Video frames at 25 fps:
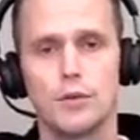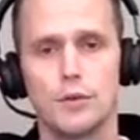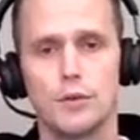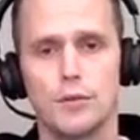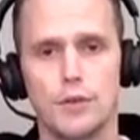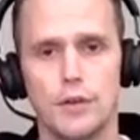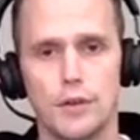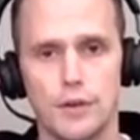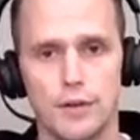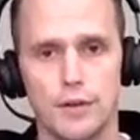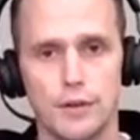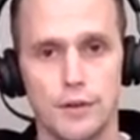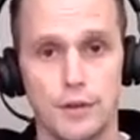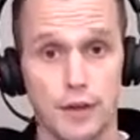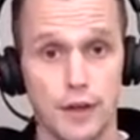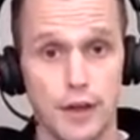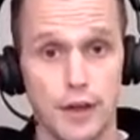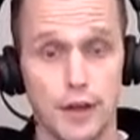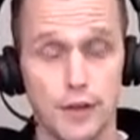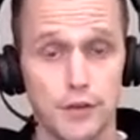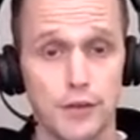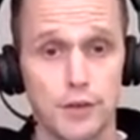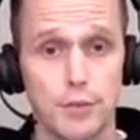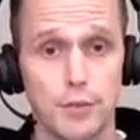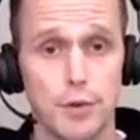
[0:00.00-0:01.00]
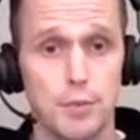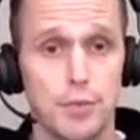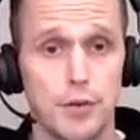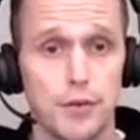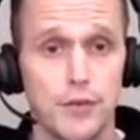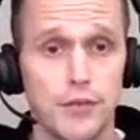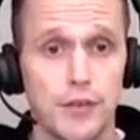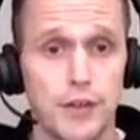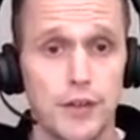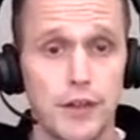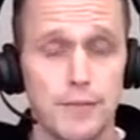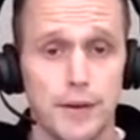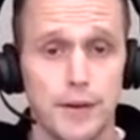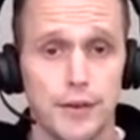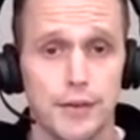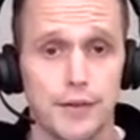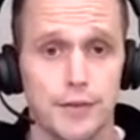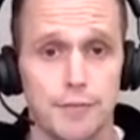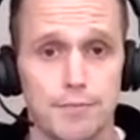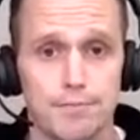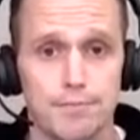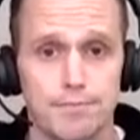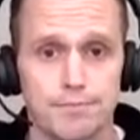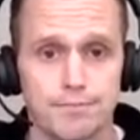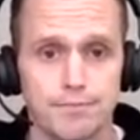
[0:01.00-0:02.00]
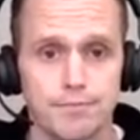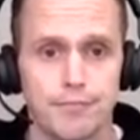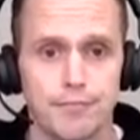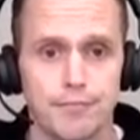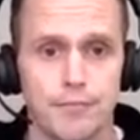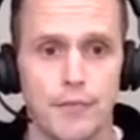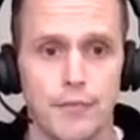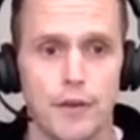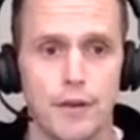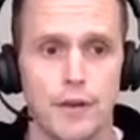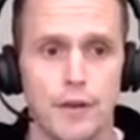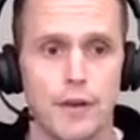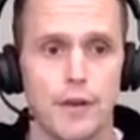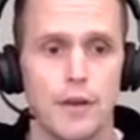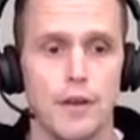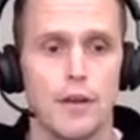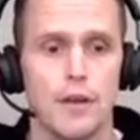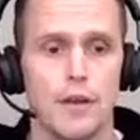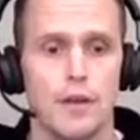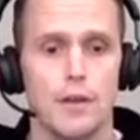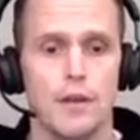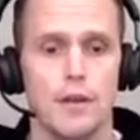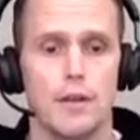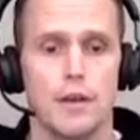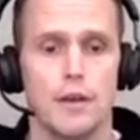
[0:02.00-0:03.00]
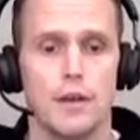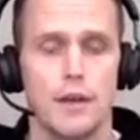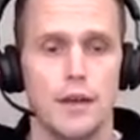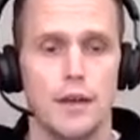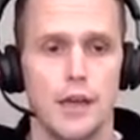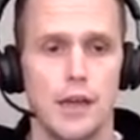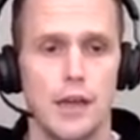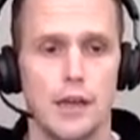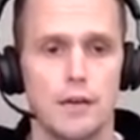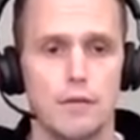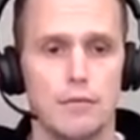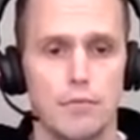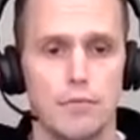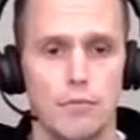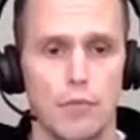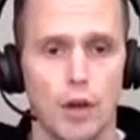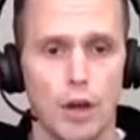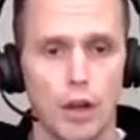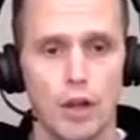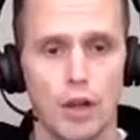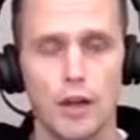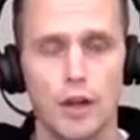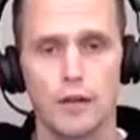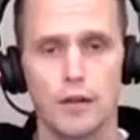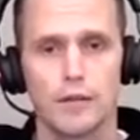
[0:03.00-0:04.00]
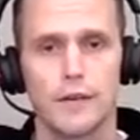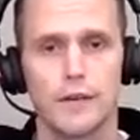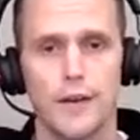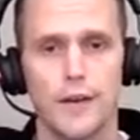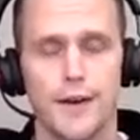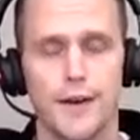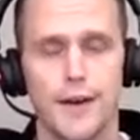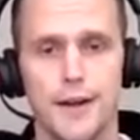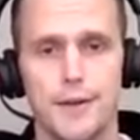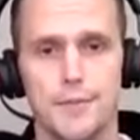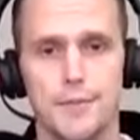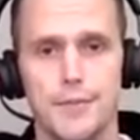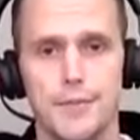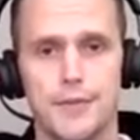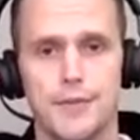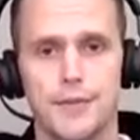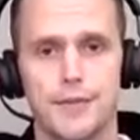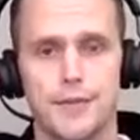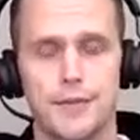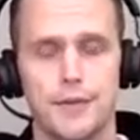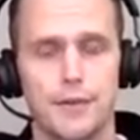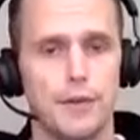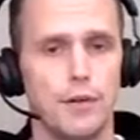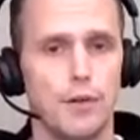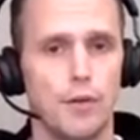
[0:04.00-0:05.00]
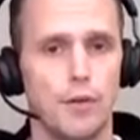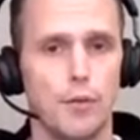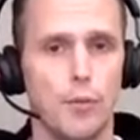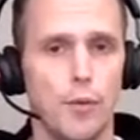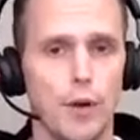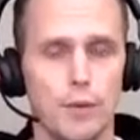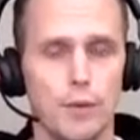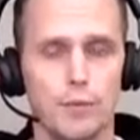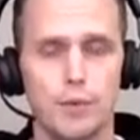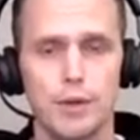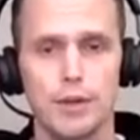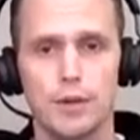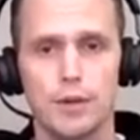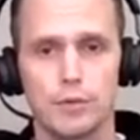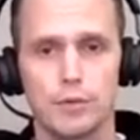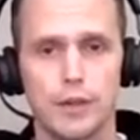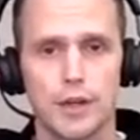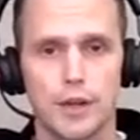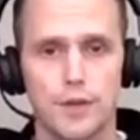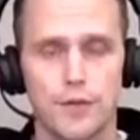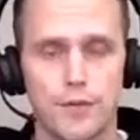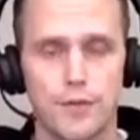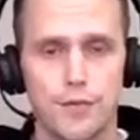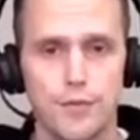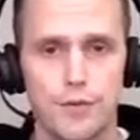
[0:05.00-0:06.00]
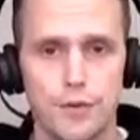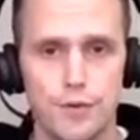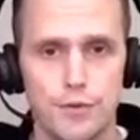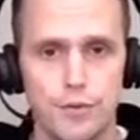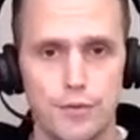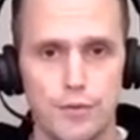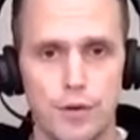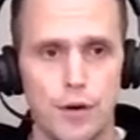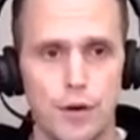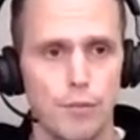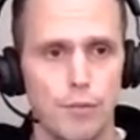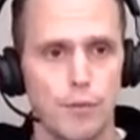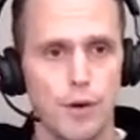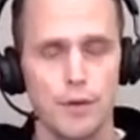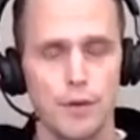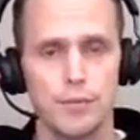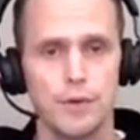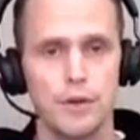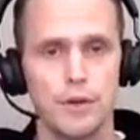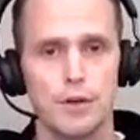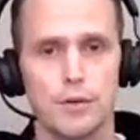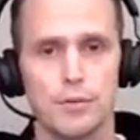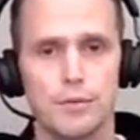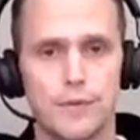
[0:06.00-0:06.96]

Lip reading: do the customer perceive us. And a lot of times when we don't get through, when